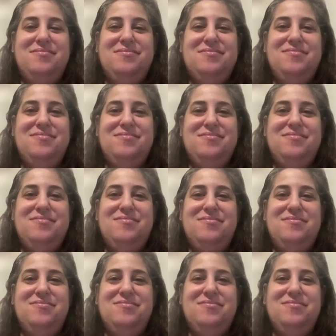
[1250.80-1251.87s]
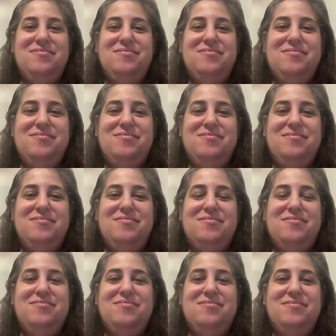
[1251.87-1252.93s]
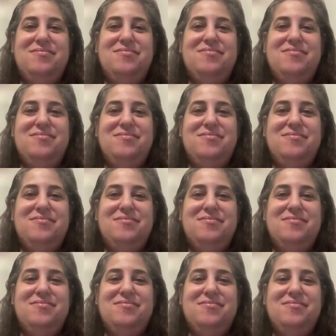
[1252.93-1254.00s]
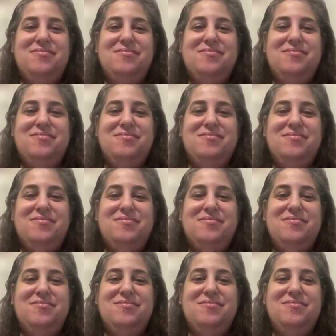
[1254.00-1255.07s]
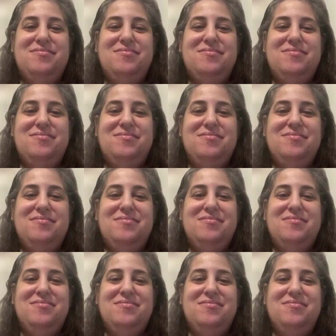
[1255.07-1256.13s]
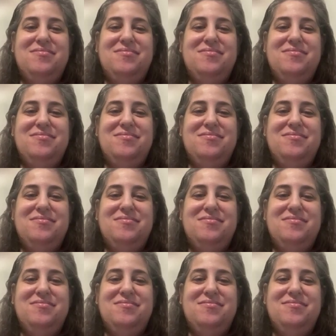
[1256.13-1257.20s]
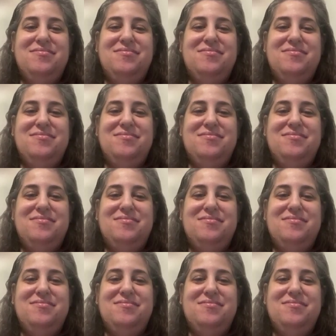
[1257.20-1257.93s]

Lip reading: (silent)